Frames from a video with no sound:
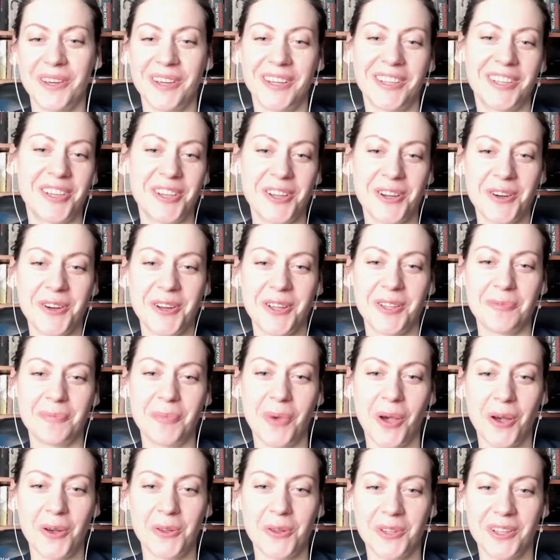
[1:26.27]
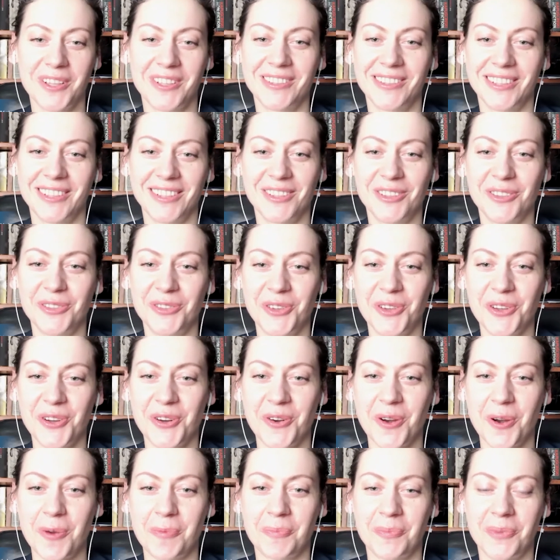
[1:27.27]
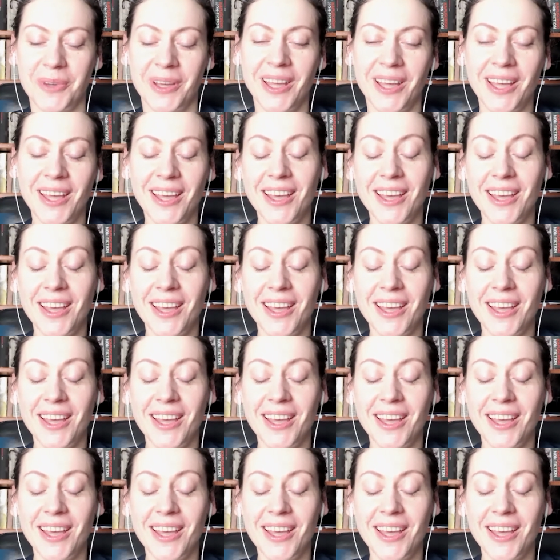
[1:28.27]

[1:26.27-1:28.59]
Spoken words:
here in Poland and in Europe.